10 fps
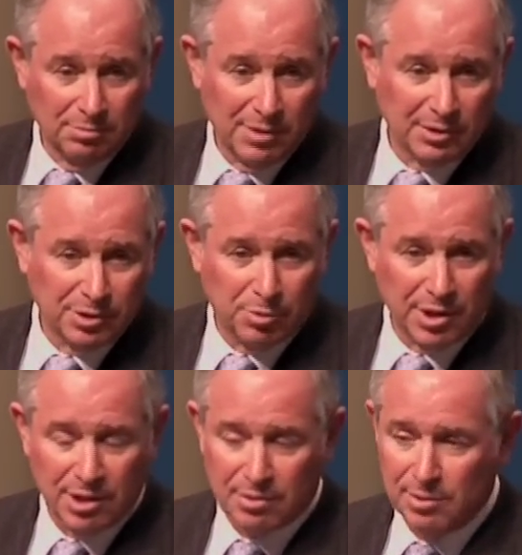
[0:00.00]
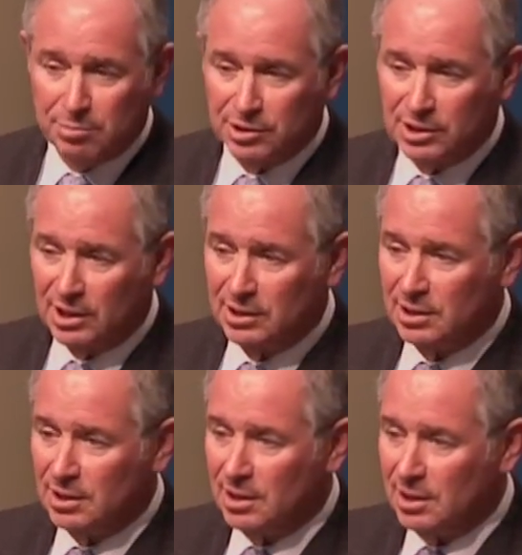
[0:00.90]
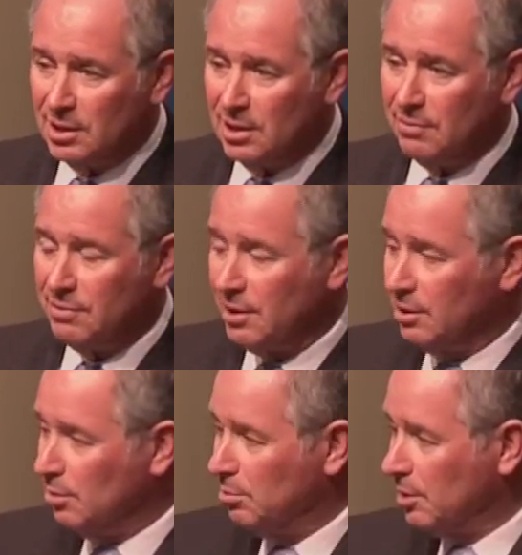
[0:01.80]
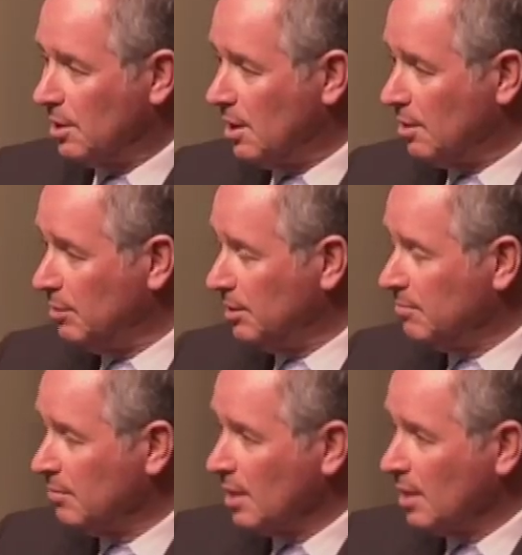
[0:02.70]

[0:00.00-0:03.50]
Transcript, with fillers: around 23% uh, of the global economy.